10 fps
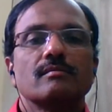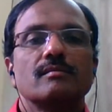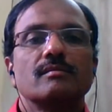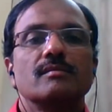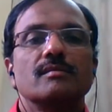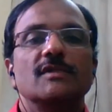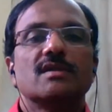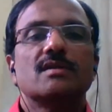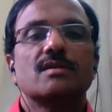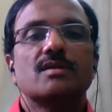Yes.
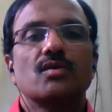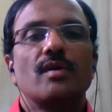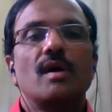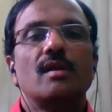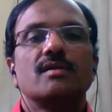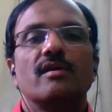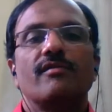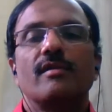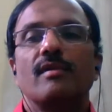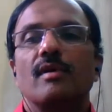So here there is often
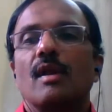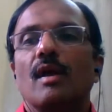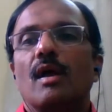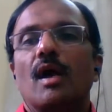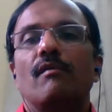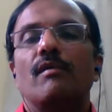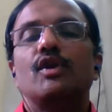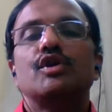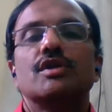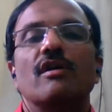
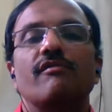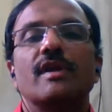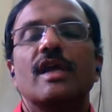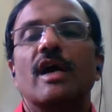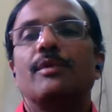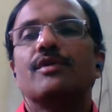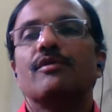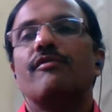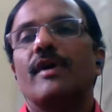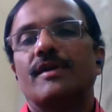evolution of in
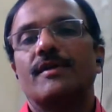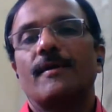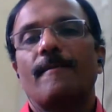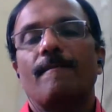gametophyte.